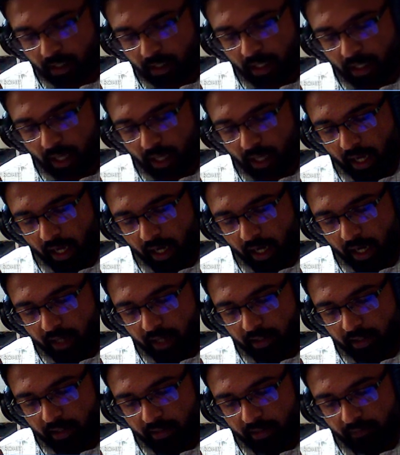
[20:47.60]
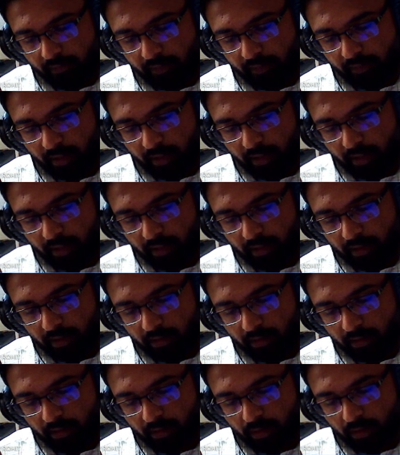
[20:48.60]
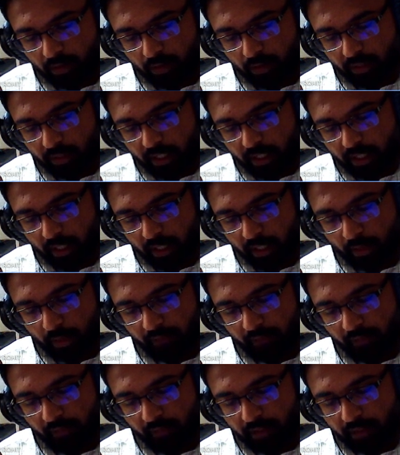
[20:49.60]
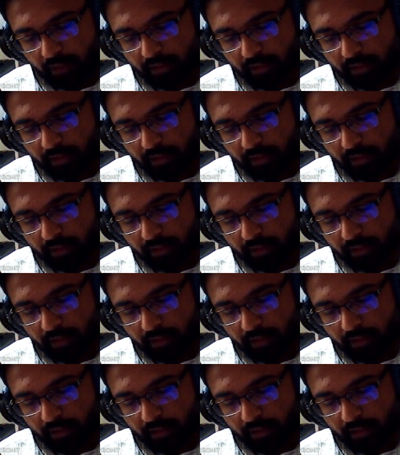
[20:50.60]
And if we go to the liquid fuels